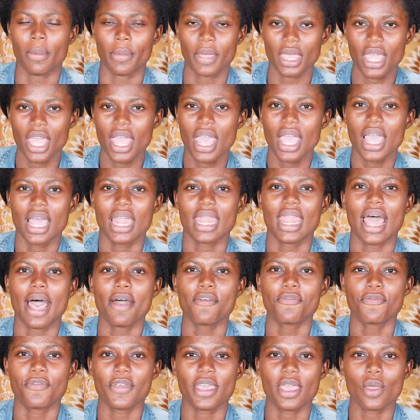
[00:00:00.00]
Mammy.
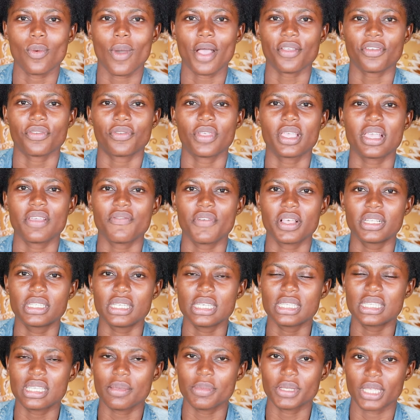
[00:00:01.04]
Now, Faye, why should give it
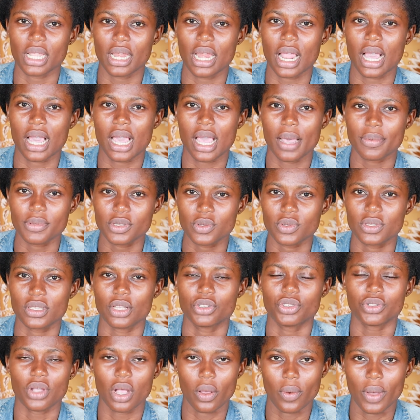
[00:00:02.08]
this emission like capsules
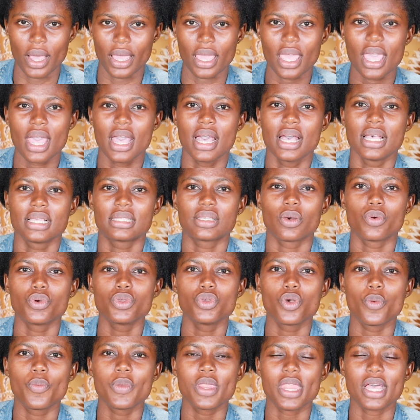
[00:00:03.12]
and trap pine? So will
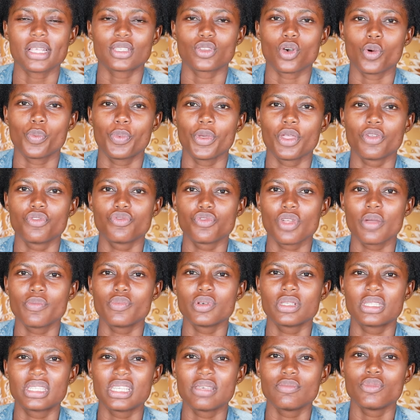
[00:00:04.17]
you be nice or pay a
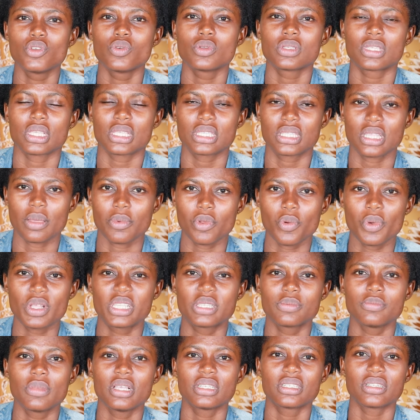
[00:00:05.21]
dribble see immune system? No,
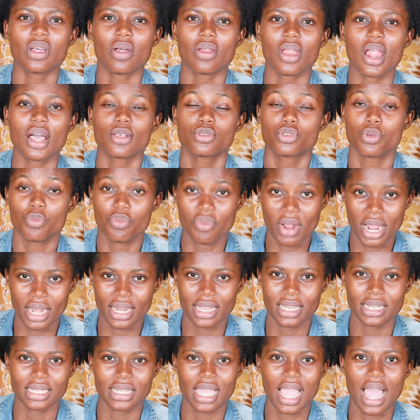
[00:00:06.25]
it's major now, so
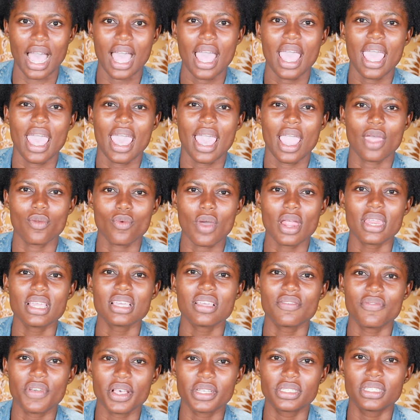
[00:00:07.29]
brand it, yeah. And when
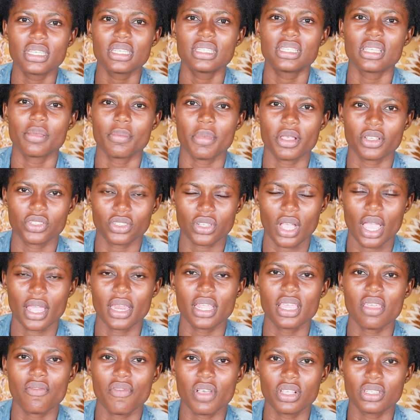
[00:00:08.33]
you give it GC mixture
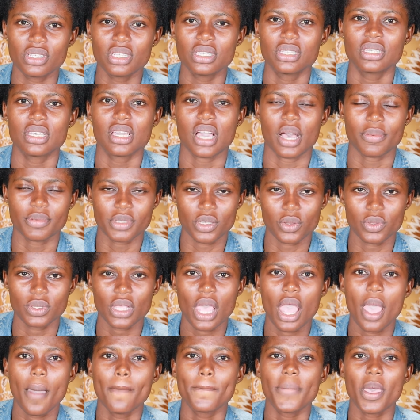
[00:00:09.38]
and give it GC capsules,
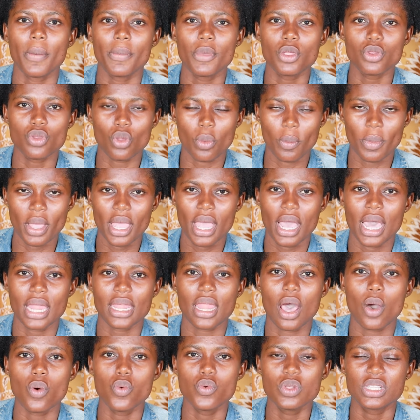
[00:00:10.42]
Pebinum.
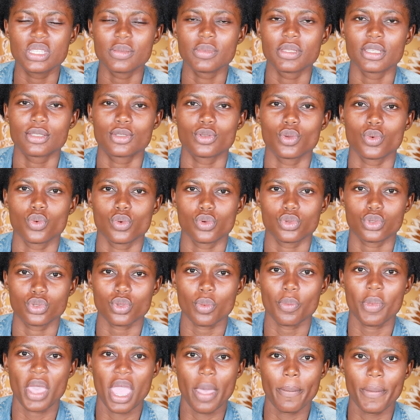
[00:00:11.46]
Now, who is so much
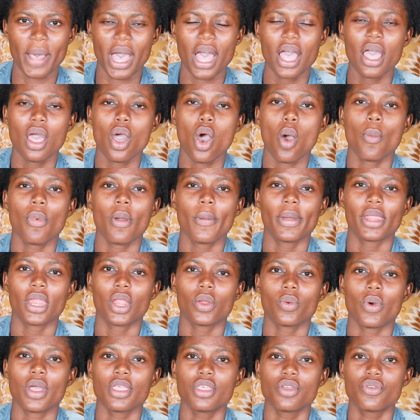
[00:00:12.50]
so Bema, Baba
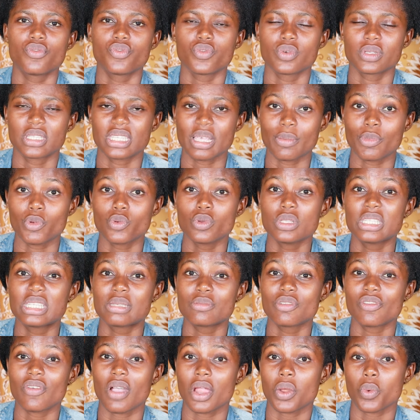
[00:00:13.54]
and Waya Crusade, won't
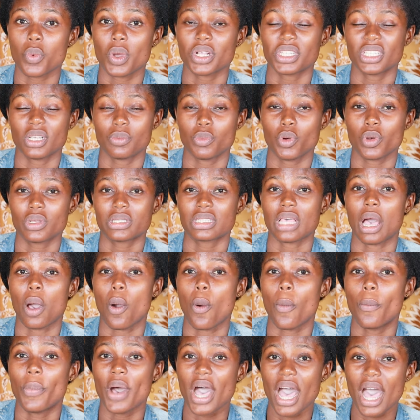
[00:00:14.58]
see me go and wash a boxer
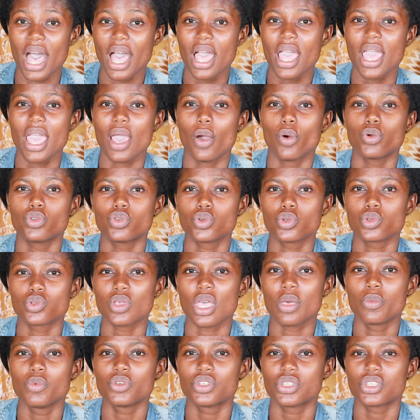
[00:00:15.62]
or bar, which you
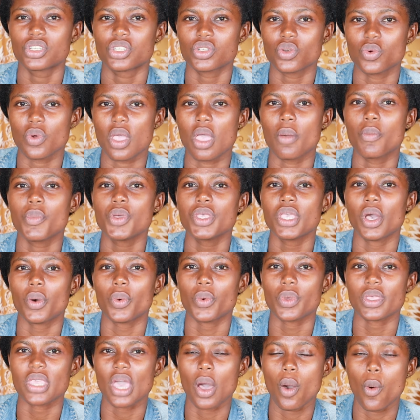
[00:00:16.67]
saw a much show in Muya
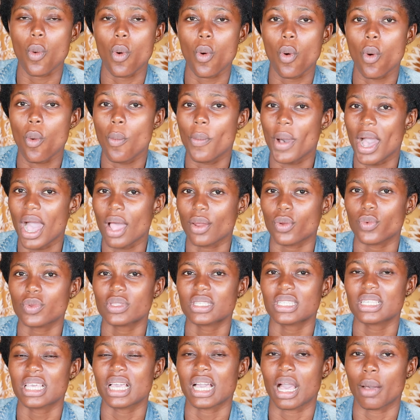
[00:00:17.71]
or Yao or bar,
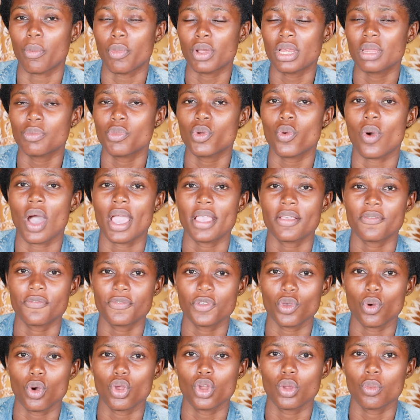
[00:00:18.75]
not think about you are
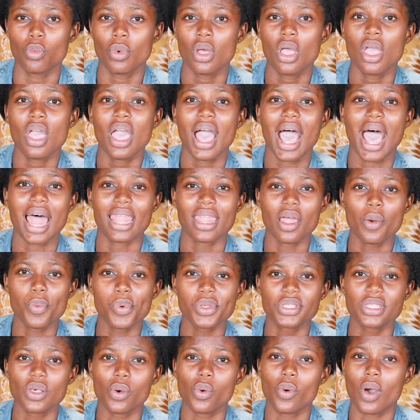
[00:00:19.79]
if you want to. And now,
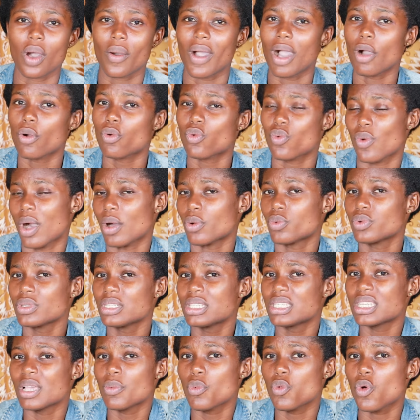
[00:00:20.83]
so I'll be
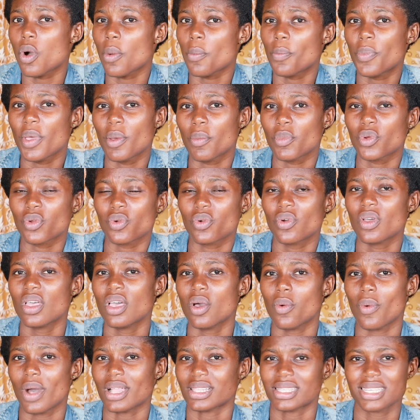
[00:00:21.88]
team one Pimino,
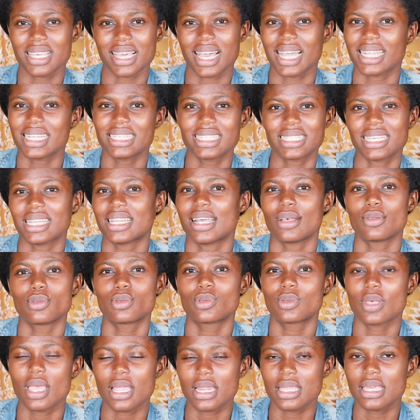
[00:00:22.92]
but think I shall
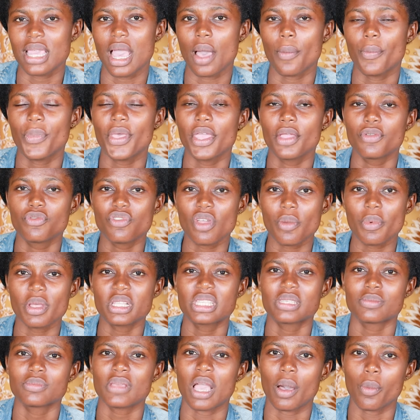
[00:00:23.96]
dance so any a pay, drive
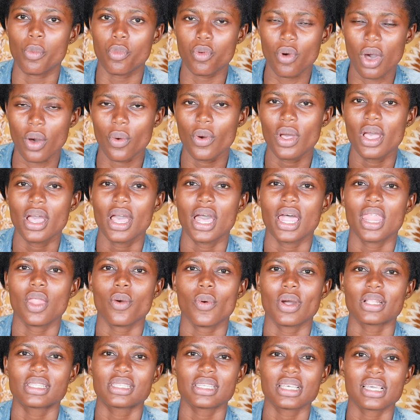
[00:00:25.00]
it to me a bow, no
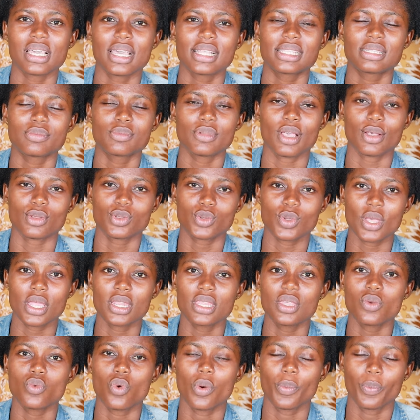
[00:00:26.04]
one take it to me so
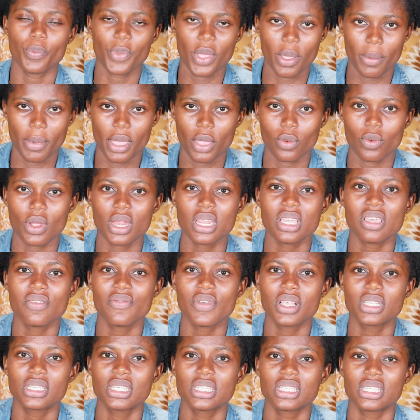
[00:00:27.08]
any one pimp, and money
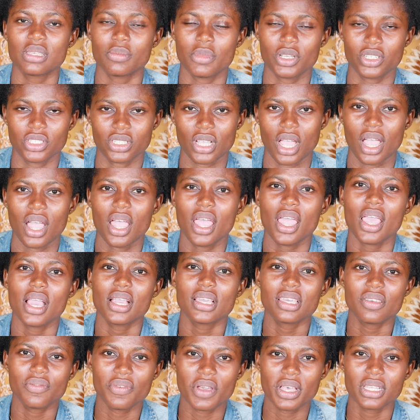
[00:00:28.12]
give it GC mixture,
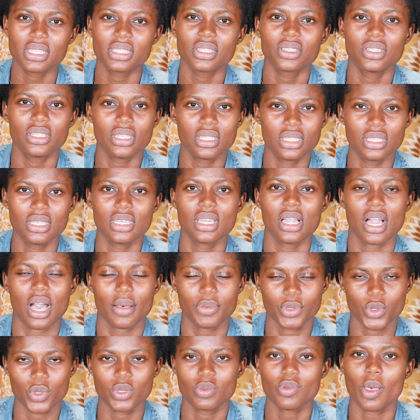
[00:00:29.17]
give us GC
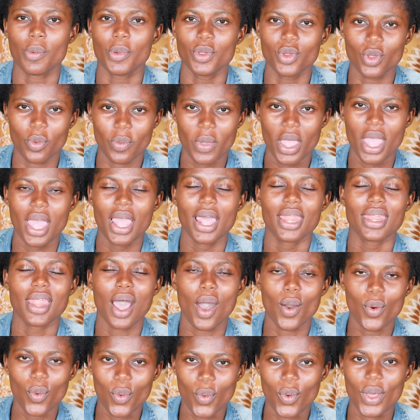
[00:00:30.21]
capsules. Pebinum,
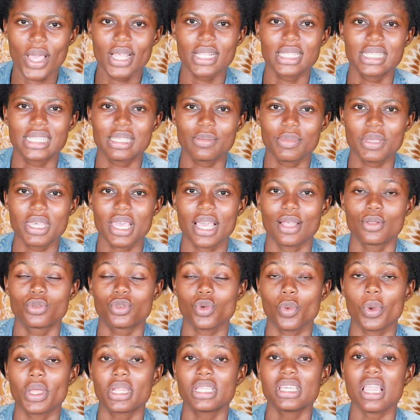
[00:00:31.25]
now who ain't see me and
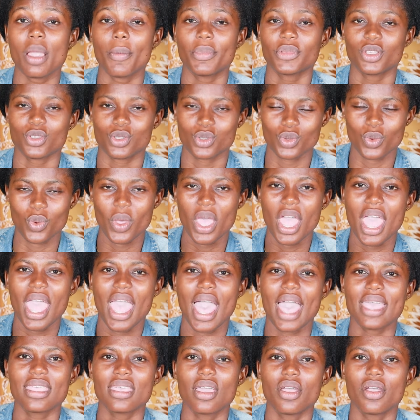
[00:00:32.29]
to a DM just so
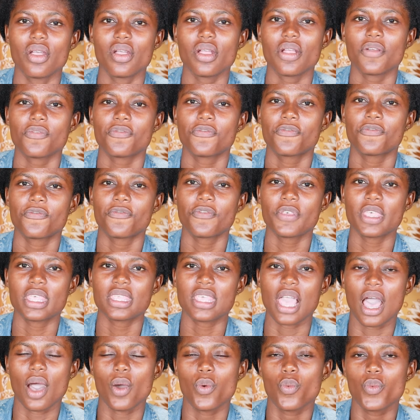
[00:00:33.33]
a year earth,
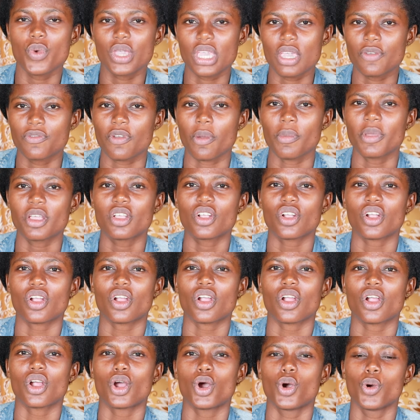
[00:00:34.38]
yeah, we give every
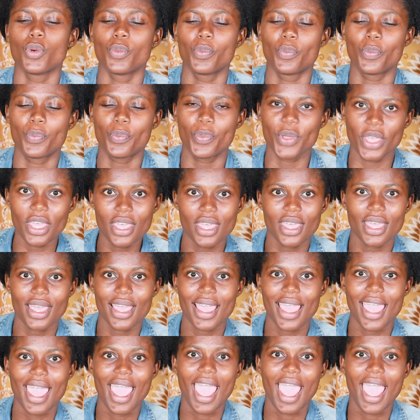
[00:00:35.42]
girl be